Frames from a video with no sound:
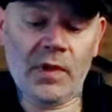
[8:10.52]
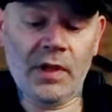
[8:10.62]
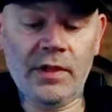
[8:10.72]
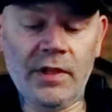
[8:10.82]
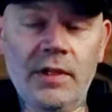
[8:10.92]

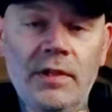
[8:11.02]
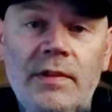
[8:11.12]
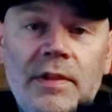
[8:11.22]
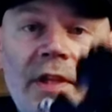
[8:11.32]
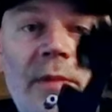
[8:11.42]
The,
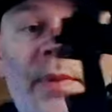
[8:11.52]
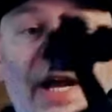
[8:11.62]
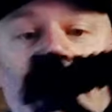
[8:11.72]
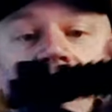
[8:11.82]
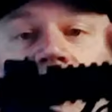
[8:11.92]
the
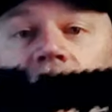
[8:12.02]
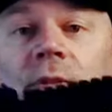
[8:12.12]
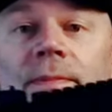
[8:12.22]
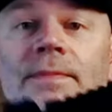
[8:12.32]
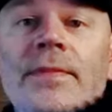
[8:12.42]

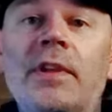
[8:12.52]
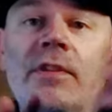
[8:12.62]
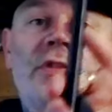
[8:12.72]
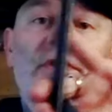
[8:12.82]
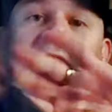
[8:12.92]
packable
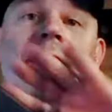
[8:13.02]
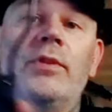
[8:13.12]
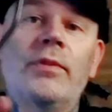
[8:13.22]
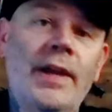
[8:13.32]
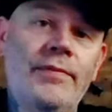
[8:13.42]
survival
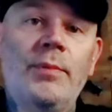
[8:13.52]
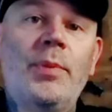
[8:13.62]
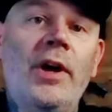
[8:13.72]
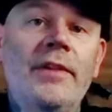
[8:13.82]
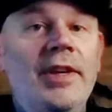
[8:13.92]
rifle
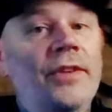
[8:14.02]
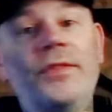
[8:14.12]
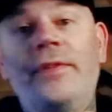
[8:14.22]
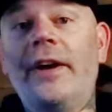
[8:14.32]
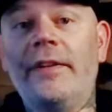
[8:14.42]
part of it is
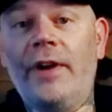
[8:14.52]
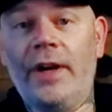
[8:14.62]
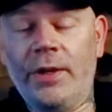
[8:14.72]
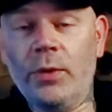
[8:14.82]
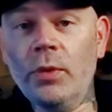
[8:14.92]
very,
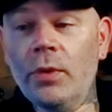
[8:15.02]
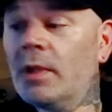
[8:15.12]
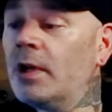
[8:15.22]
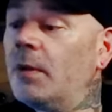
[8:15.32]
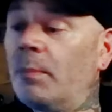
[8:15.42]
very cool.
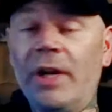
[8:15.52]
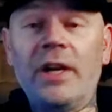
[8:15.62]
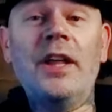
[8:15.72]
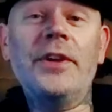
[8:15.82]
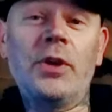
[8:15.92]
But
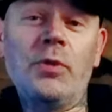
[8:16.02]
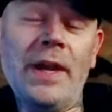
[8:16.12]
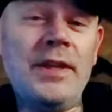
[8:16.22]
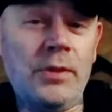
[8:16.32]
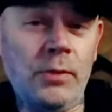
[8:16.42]
another
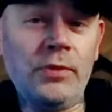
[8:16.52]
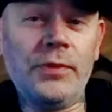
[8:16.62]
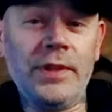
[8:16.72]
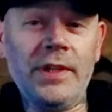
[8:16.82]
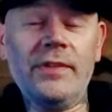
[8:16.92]
great use
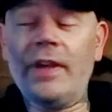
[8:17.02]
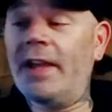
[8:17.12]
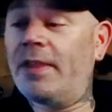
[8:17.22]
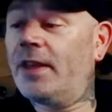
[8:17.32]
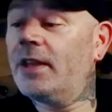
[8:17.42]
for this,
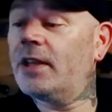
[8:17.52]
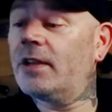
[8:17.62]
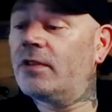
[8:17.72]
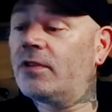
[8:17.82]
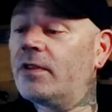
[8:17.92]
I think,
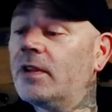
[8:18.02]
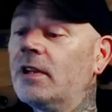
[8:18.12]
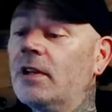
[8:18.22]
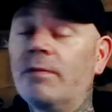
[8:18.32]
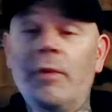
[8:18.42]
is
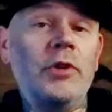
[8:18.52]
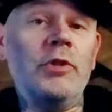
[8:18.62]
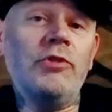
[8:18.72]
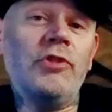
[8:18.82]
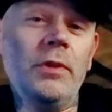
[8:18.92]
for
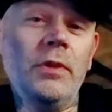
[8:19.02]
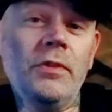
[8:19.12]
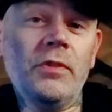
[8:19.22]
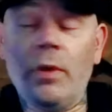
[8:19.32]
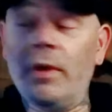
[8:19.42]
new
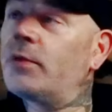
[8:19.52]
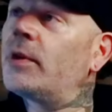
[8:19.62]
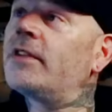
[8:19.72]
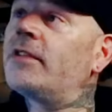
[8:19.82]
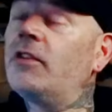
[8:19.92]
shooters or if you
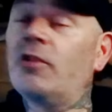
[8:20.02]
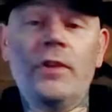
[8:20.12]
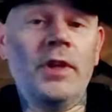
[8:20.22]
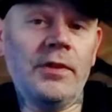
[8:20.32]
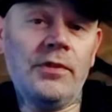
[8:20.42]
want to teach your
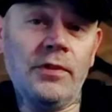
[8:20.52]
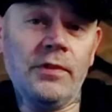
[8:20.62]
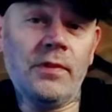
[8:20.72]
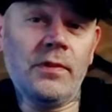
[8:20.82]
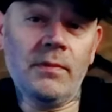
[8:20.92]

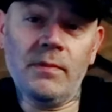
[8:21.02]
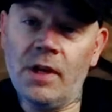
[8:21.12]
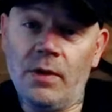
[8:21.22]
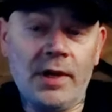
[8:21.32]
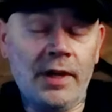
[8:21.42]
youngsters, you
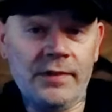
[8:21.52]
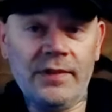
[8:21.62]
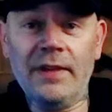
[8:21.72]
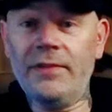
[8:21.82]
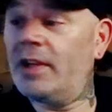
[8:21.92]
know, gun
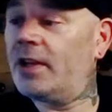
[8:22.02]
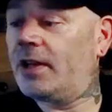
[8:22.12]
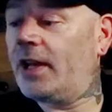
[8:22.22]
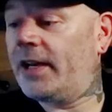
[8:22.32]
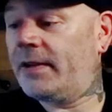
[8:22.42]
safety
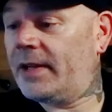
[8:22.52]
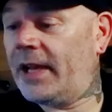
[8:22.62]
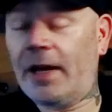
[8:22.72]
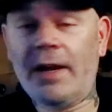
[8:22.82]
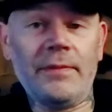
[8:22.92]
and, and
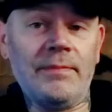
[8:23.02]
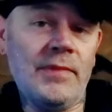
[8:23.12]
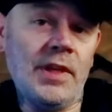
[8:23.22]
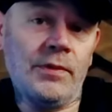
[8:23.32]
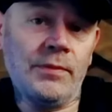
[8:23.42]
how to,
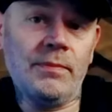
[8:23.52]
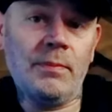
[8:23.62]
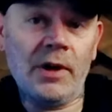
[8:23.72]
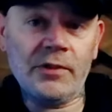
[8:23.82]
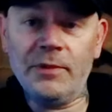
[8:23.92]
you know,
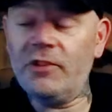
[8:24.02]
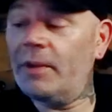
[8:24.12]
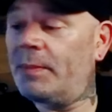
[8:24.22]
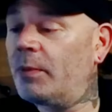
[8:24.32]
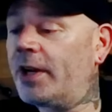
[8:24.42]

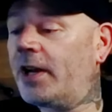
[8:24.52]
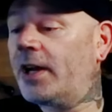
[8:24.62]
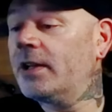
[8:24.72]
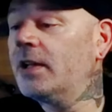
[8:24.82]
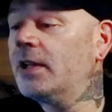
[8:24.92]
marksmanship and
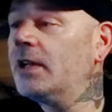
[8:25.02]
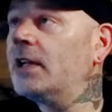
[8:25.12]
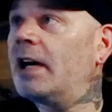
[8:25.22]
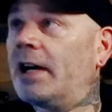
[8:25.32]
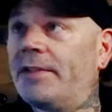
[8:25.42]
whatnot.
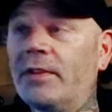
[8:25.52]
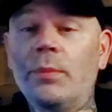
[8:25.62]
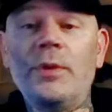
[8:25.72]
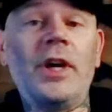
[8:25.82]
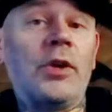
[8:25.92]
Uh, this
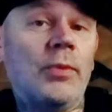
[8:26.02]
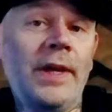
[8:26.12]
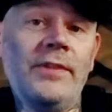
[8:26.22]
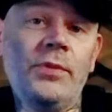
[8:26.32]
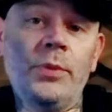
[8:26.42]
would be a
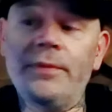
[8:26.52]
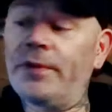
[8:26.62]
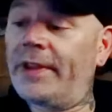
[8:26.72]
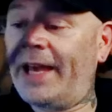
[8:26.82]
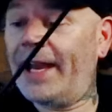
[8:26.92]
great tool
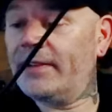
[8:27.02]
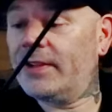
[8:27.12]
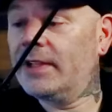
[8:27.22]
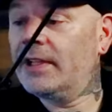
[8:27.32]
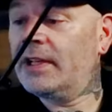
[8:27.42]
for that
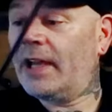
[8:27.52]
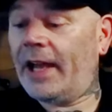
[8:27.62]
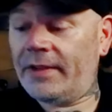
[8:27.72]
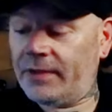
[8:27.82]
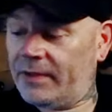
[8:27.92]

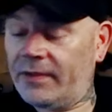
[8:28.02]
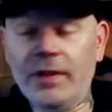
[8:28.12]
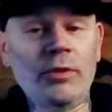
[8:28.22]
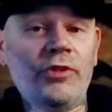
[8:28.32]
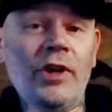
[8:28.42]
as it's
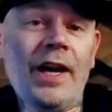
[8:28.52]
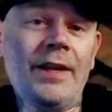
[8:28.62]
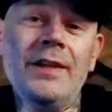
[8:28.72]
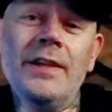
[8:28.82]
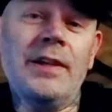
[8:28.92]
single
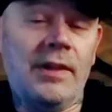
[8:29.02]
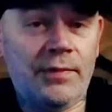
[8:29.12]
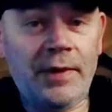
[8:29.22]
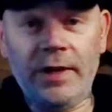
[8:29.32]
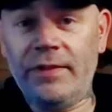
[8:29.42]
shot. It's
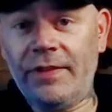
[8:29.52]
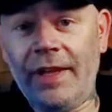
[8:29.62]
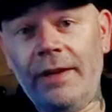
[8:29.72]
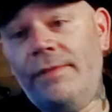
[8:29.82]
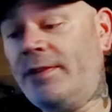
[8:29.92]
very
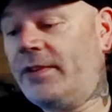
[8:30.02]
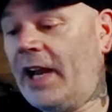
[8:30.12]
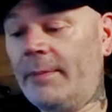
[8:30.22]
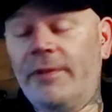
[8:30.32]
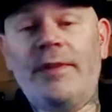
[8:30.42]
safe. It's
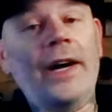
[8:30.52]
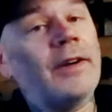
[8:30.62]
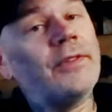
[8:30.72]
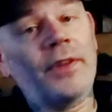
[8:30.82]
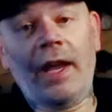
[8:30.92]
hammer
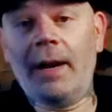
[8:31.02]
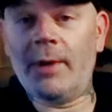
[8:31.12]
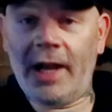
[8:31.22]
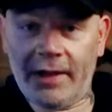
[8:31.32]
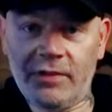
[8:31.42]
fired, so the hammer
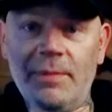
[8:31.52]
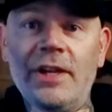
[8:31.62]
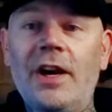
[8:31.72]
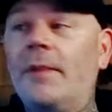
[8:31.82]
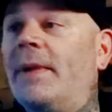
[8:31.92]
has to be
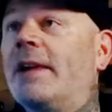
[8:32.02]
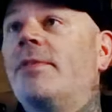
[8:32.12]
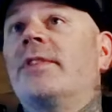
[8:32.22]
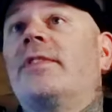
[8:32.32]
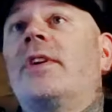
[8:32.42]
cocked back
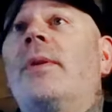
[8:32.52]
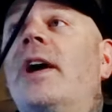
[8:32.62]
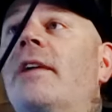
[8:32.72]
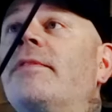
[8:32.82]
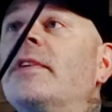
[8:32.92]
for it to go
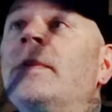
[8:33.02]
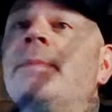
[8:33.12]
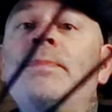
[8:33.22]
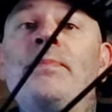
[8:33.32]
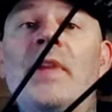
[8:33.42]
off.
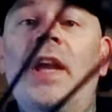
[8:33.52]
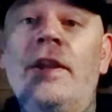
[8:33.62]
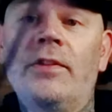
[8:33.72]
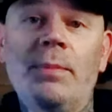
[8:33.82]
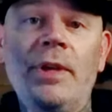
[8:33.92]

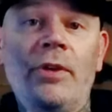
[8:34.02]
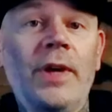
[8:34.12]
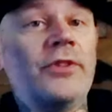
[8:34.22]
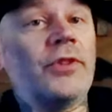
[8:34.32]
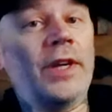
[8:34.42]
And this would be a
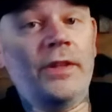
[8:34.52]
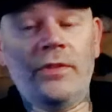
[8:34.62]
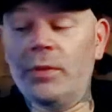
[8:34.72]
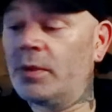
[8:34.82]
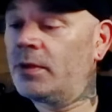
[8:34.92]
great training
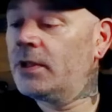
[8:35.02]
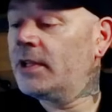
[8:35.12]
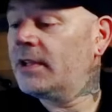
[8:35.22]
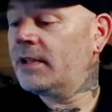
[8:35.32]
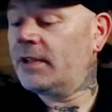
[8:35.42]
tool,
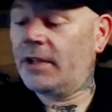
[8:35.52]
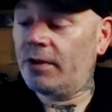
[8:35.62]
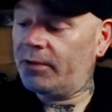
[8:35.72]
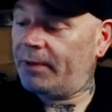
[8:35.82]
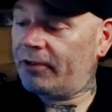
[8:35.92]
you know,
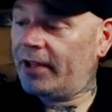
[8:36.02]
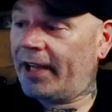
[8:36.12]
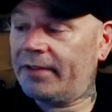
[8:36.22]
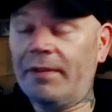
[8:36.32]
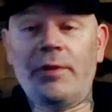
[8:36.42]
especially like
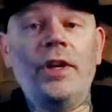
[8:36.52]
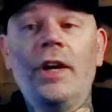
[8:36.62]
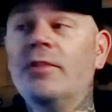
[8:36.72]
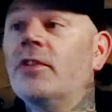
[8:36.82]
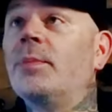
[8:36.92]
I said, for
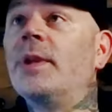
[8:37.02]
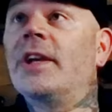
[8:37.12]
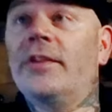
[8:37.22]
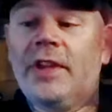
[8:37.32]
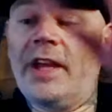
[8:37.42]
youngsters
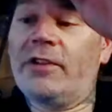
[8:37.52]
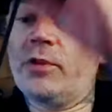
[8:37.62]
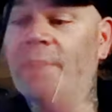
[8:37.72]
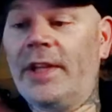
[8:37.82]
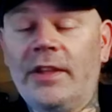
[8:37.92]
because of that
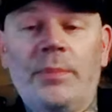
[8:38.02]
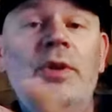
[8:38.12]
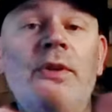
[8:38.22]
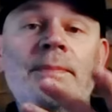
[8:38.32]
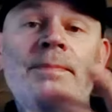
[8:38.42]
short length of
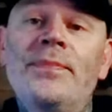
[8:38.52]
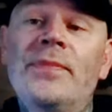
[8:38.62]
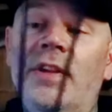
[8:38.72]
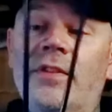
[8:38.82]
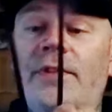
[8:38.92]
pull.
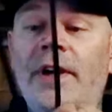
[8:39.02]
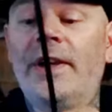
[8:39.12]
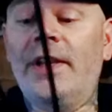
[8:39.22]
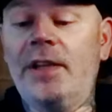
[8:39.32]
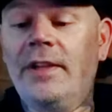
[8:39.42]
It's
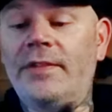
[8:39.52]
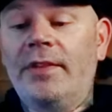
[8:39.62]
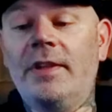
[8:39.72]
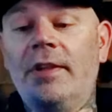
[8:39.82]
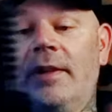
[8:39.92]
very easy